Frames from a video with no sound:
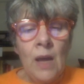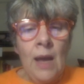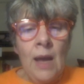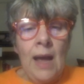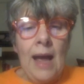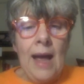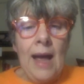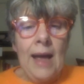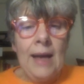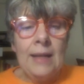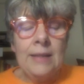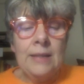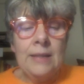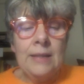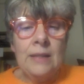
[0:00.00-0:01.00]

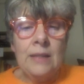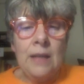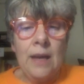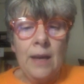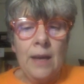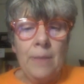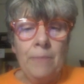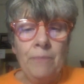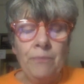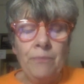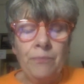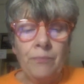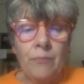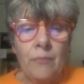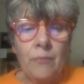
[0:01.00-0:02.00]
And
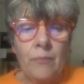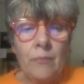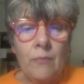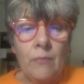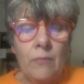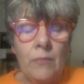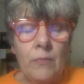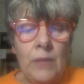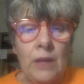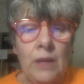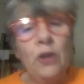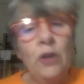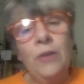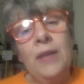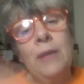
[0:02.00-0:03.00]
the
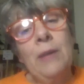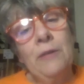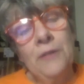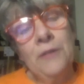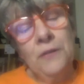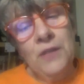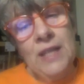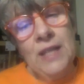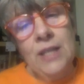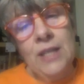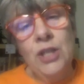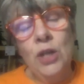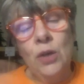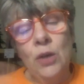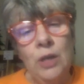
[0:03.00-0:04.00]
good thing about 15 is
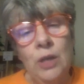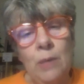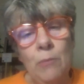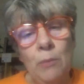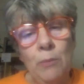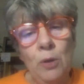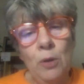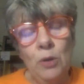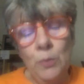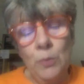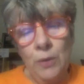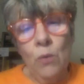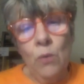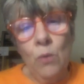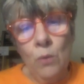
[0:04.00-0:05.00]
you can number bond with
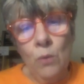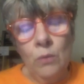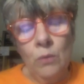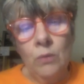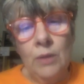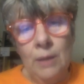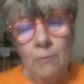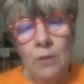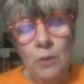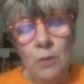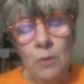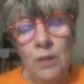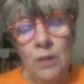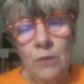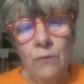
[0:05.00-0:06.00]
all numbers
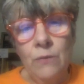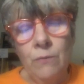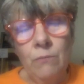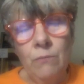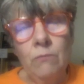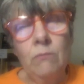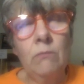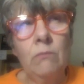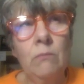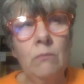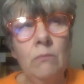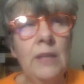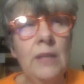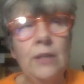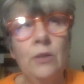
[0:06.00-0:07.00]
1 to,
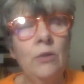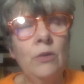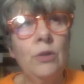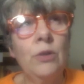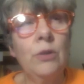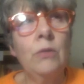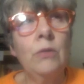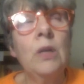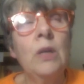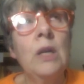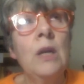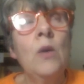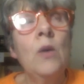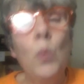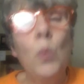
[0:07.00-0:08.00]
that's not true.
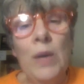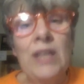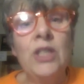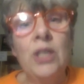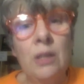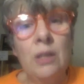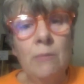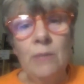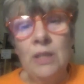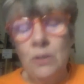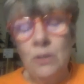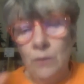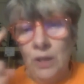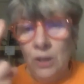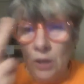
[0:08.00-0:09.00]
Which numbers,
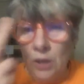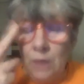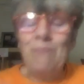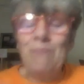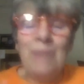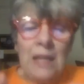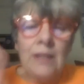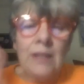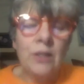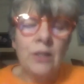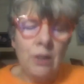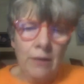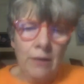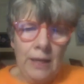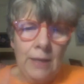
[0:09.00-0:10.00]

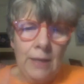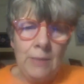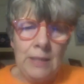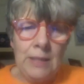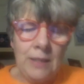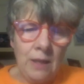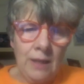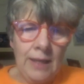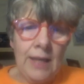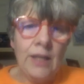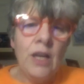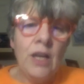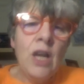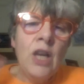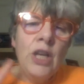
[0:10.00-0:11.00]
sorry, let me start again.
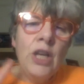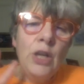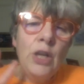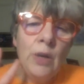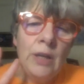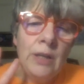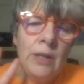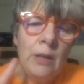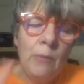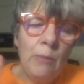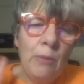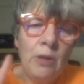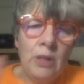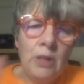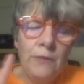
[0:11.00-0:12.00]
You can number
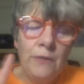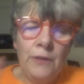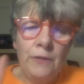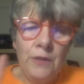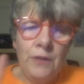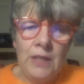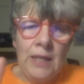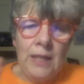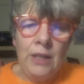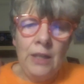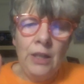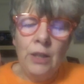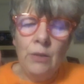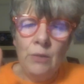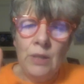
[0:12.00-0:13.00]
bond to 15
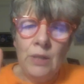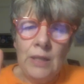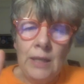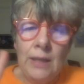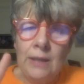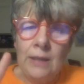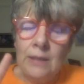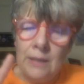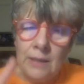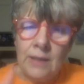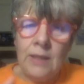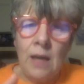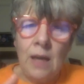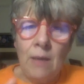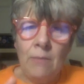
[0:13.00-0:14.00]
using
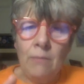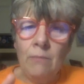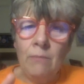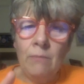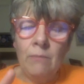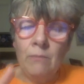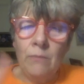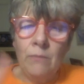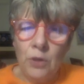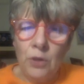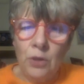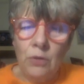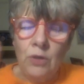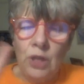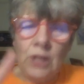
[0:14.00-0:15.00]

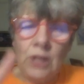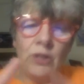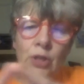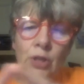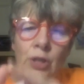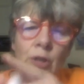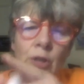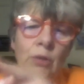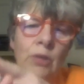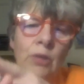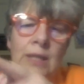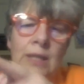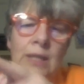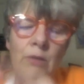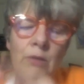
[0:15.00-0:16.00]
just two single